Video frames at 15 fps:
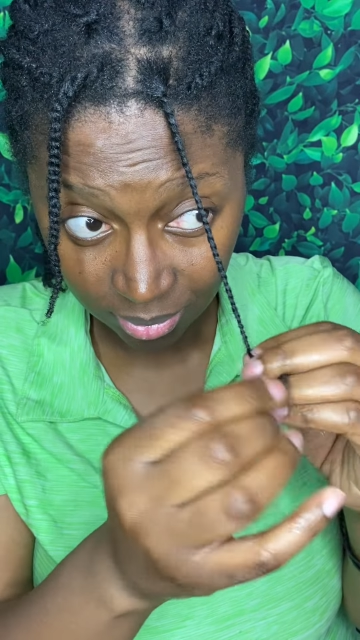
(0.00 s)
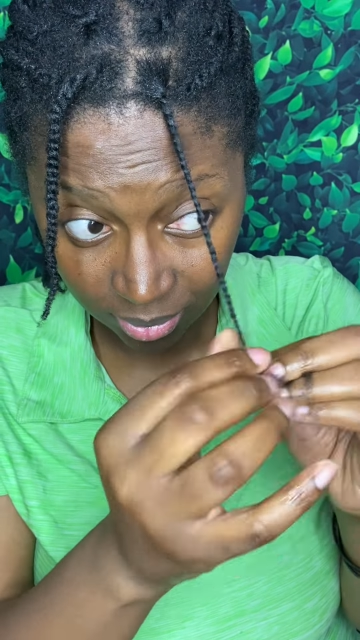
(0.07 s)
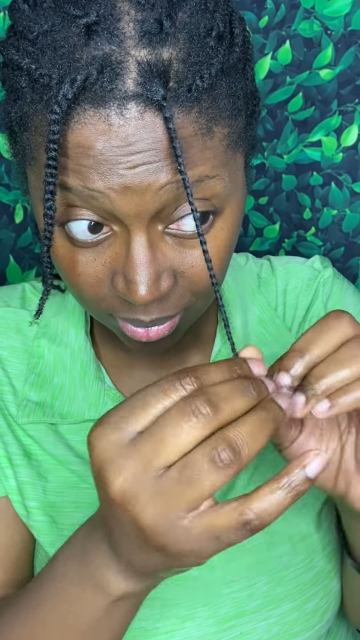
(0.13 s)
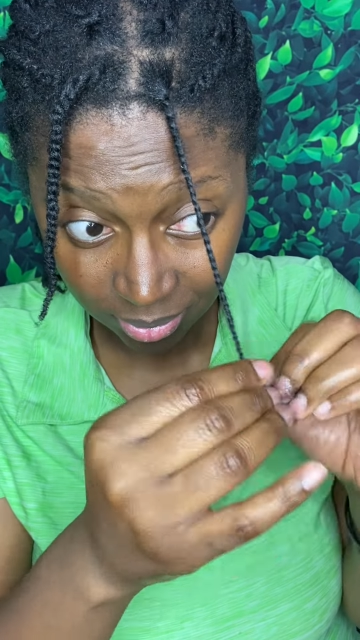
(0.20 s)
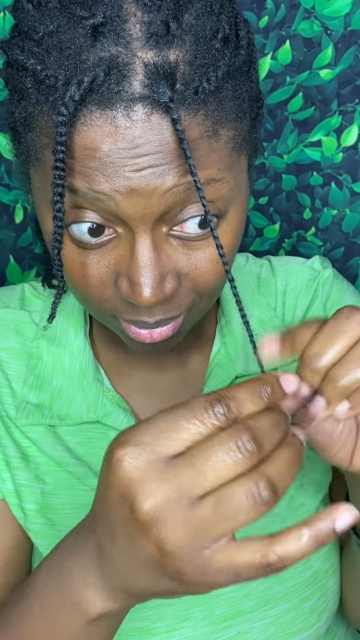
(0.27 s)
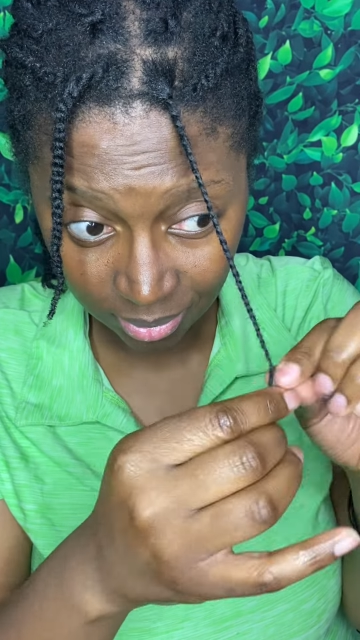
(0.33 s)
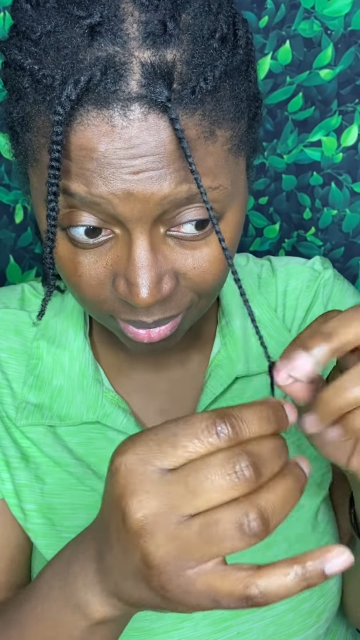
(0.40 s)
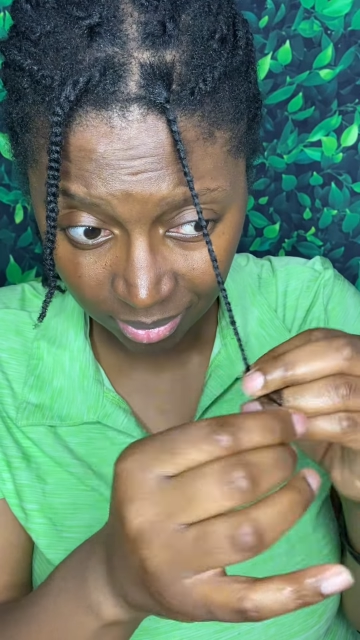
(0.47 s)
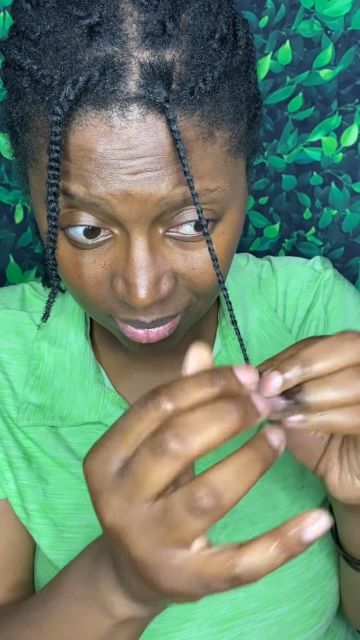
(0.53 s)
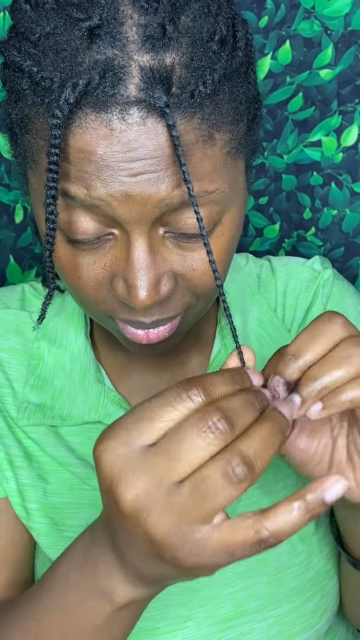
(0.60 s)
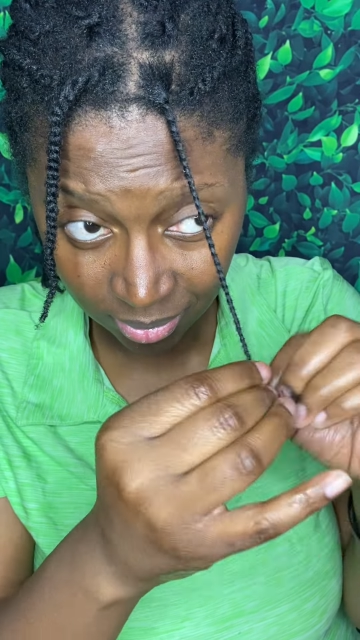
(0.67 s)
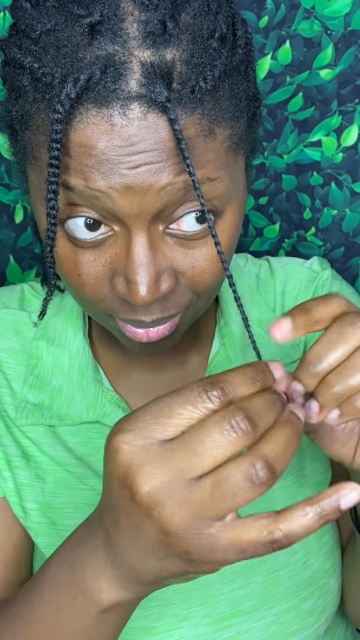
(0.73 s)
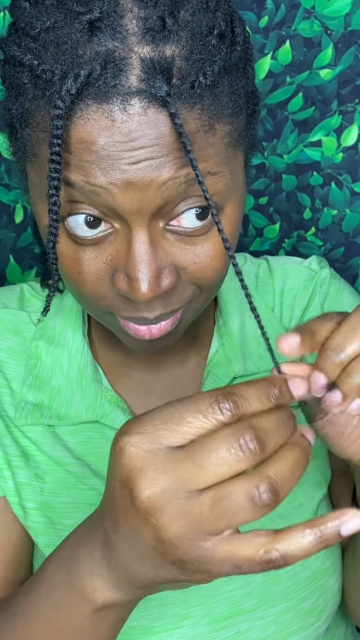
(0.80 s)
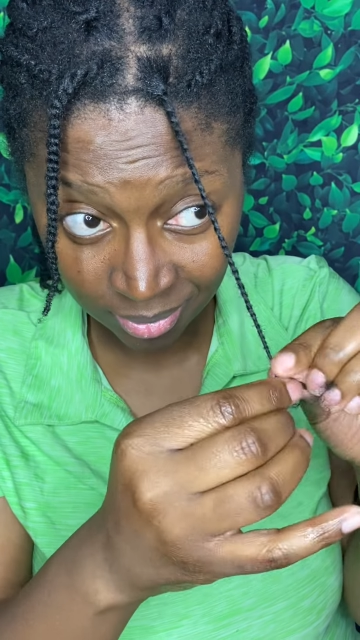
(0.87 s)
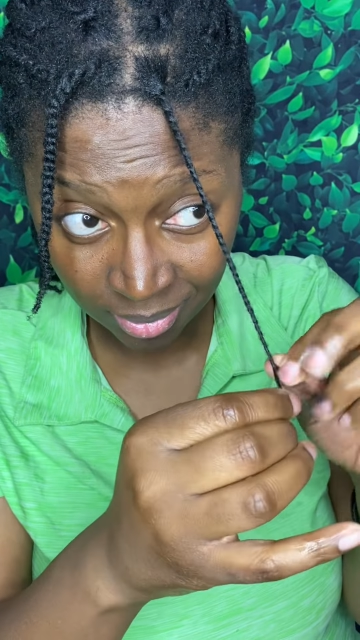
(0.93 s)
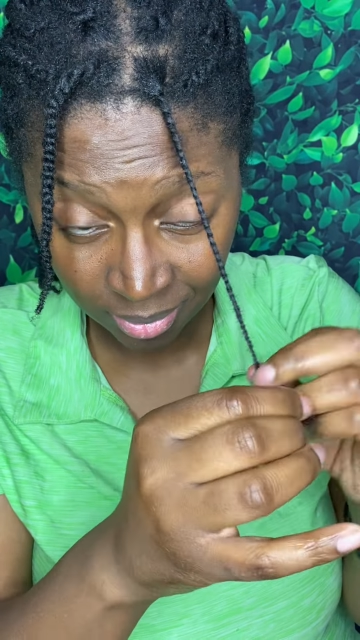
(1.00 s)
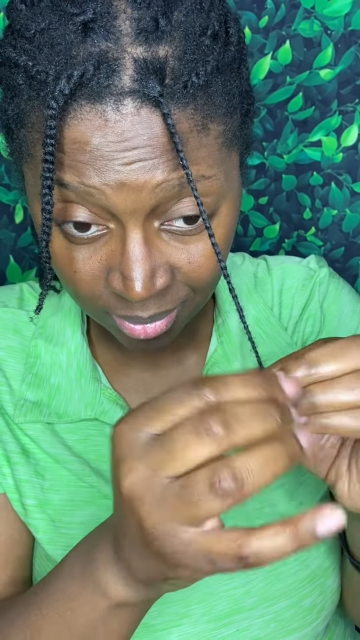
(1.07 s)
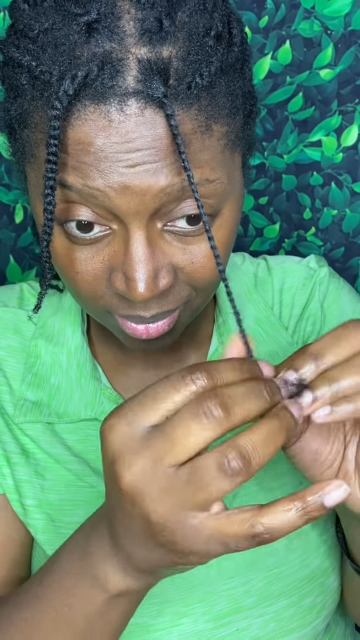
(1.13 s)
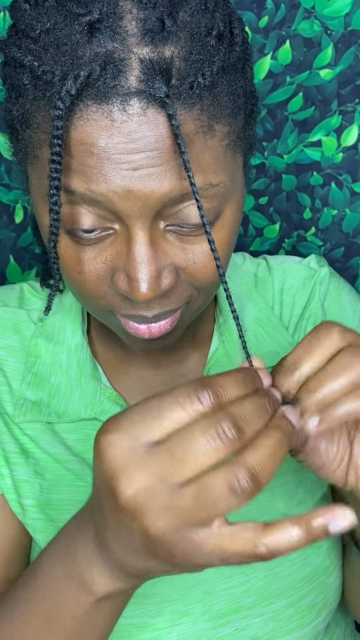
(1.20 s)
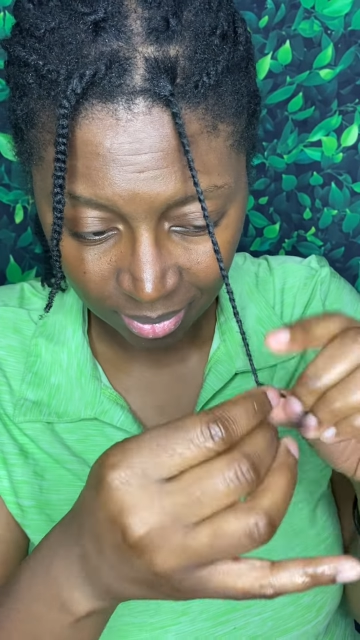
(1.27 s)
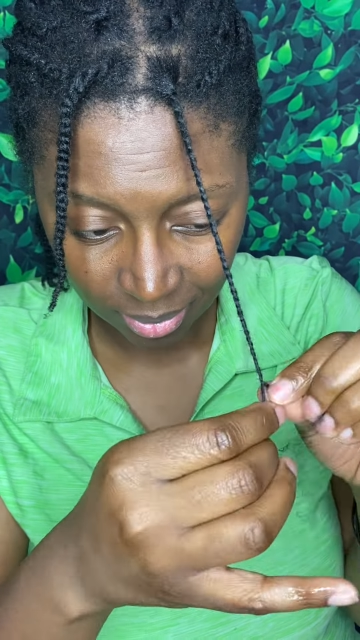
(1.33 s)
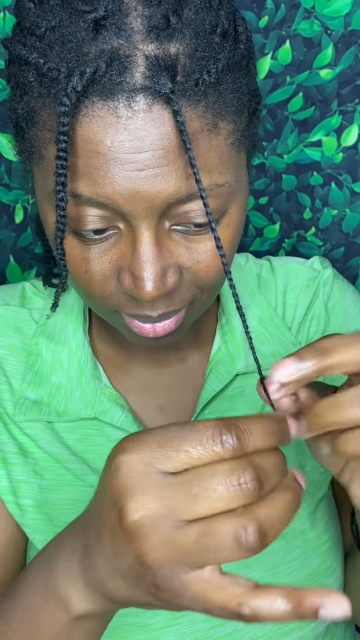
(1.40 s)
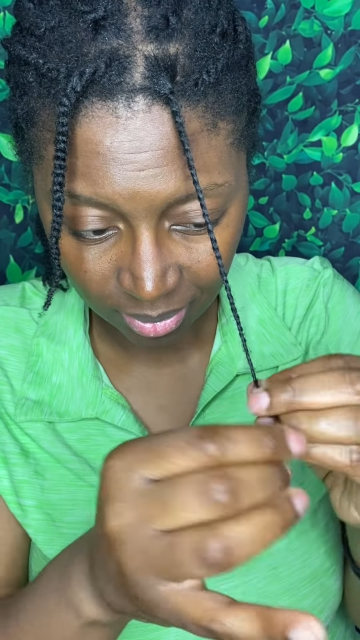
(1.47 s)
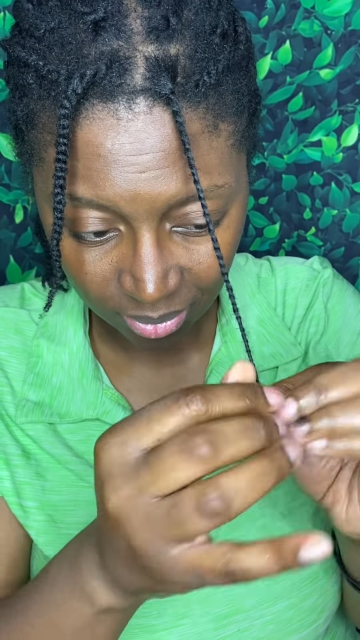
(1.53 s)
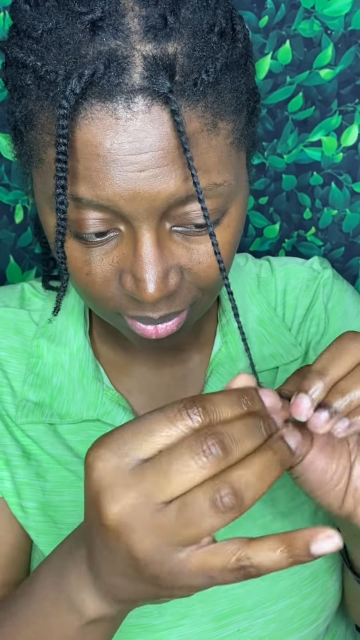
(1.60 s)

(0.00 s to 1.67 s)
just for everyone.